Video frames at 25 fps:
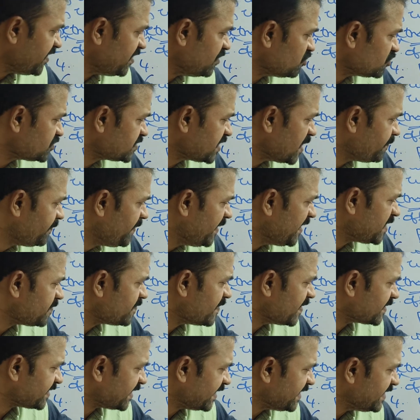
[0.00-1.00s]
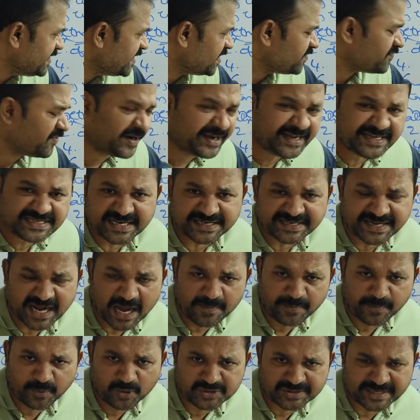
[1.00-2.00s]
we use the peek method here what is the
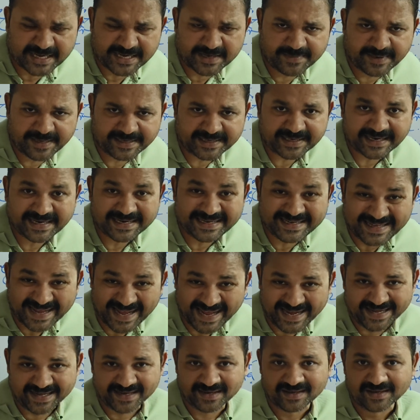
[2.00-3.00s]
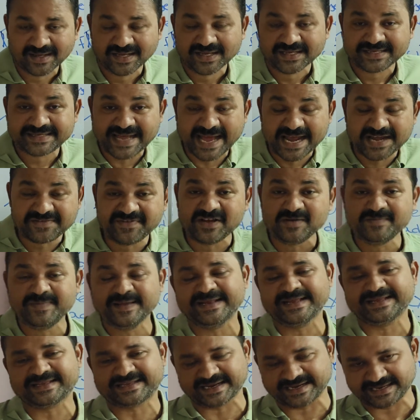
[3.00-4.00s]
topmost element 10 10 will
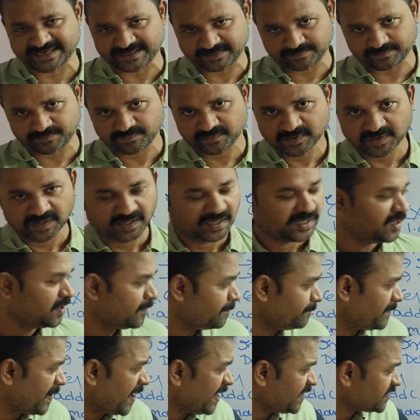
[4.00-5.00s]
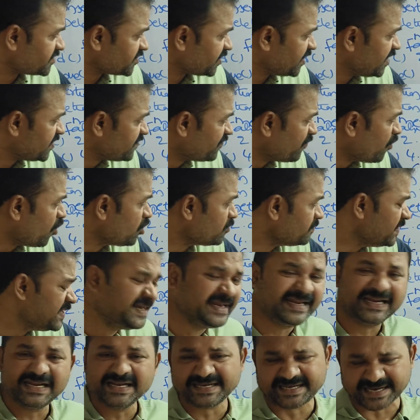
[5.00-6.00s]
be returned but it won't be
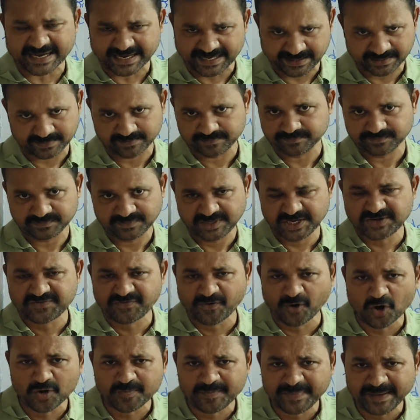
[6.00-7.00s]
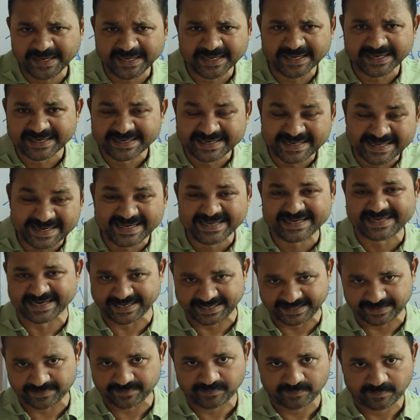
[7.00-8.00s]
deleted it won't be
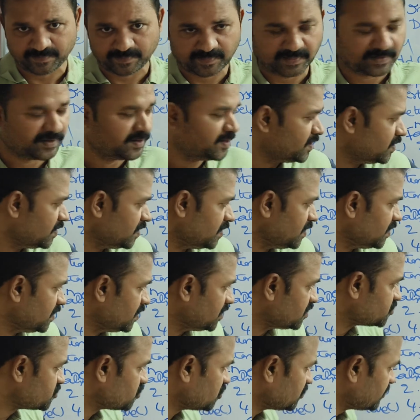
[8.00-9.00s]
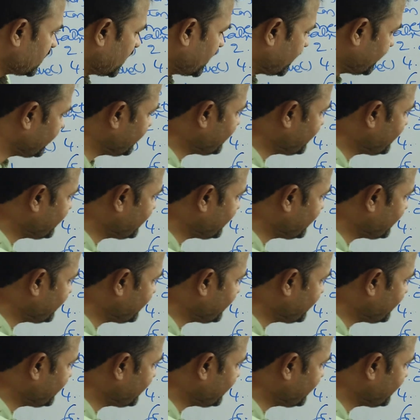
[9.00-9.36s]
deleted so the